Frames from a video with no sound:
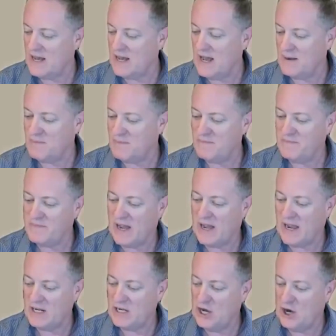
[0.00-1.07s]

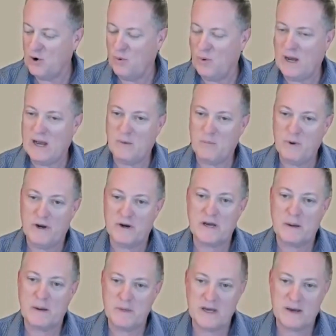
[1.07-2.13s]
I know we are
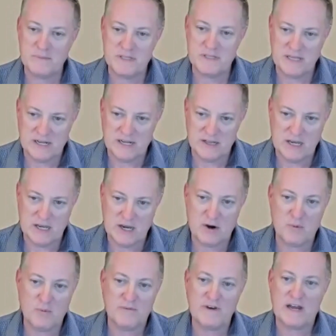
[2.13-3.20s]
coming up to the end of the
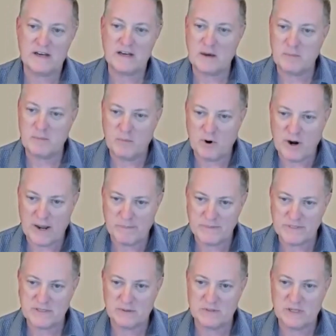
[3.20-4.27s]
year. We've got a couple more
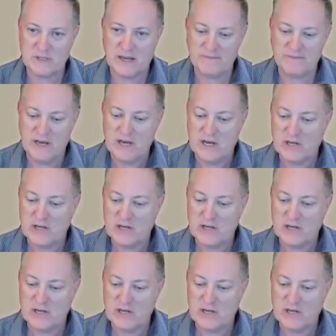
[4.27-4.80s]
episodes left.